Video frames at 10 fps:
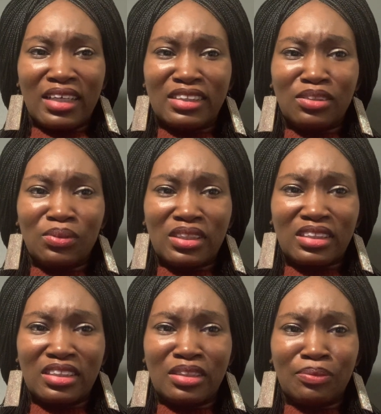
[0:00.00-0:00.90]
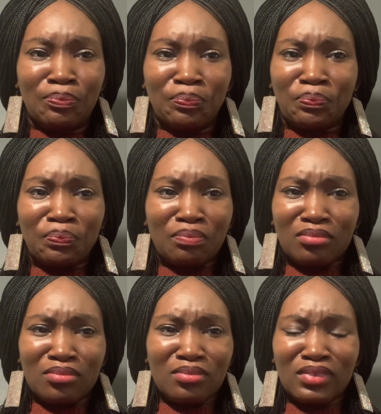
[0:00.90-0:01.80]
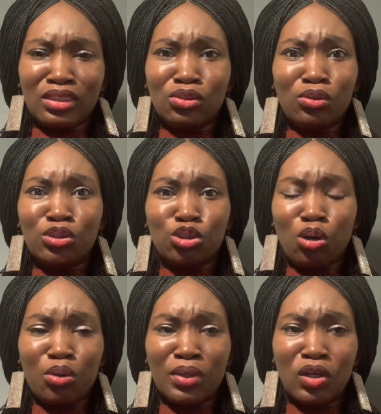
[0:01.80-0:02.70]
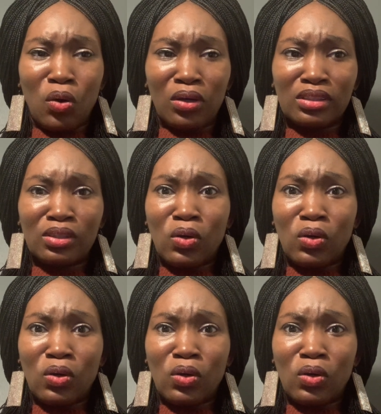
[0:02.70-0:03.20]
Seriously, don't joke with God.